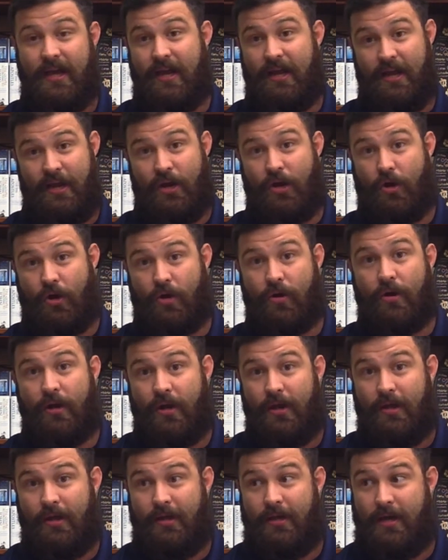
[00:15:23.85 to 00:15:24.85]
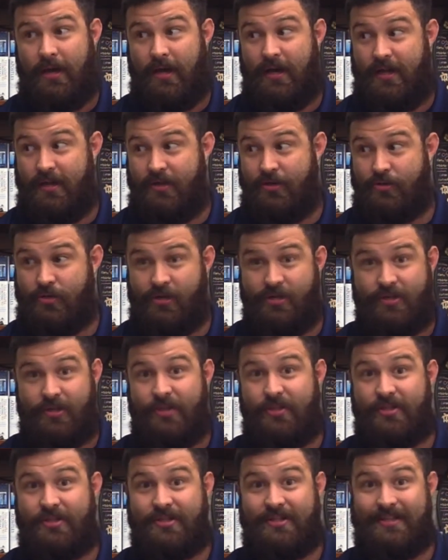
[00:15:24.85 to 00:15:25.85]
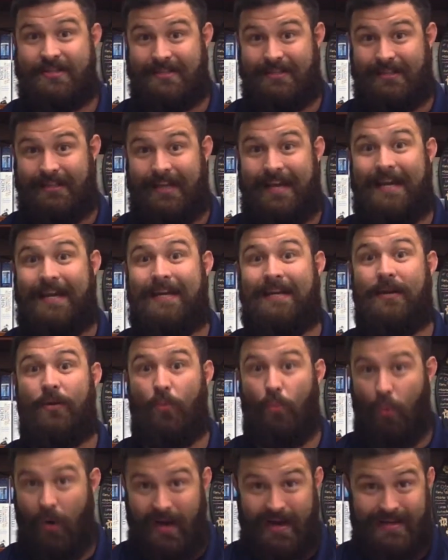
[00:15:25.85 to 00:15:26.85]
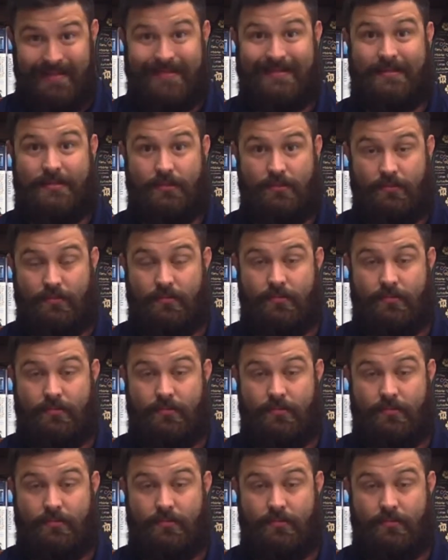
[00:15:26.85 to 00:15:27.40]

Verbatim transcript: Here, uh, the translation says laid waste.